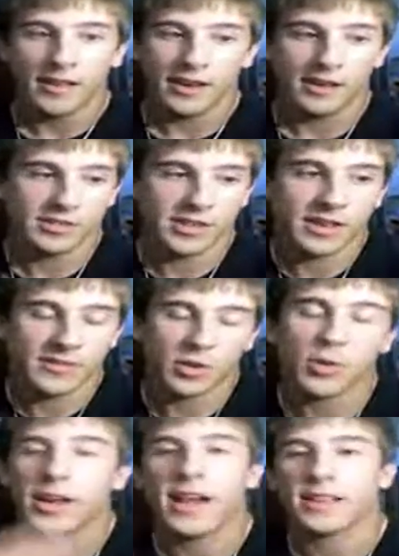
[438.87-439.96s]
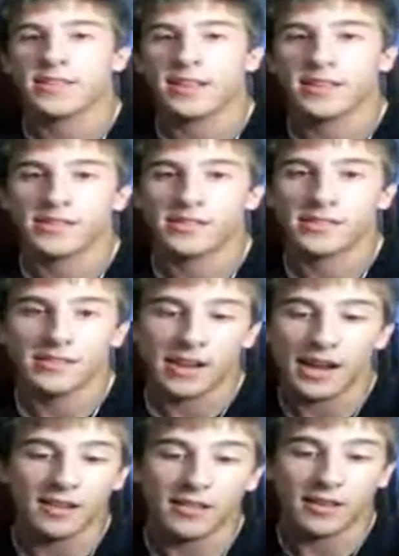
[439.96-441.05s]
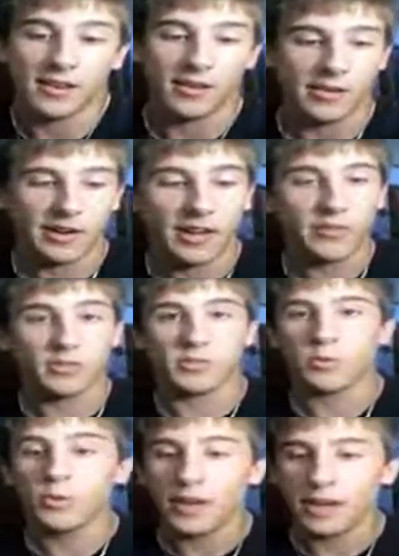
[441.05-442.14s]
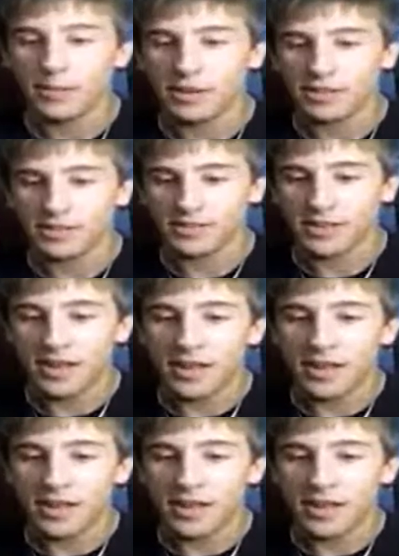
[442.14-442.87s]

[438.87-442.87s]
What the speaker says: it just gives you quick access to anything. You know, you can even do some cool animations.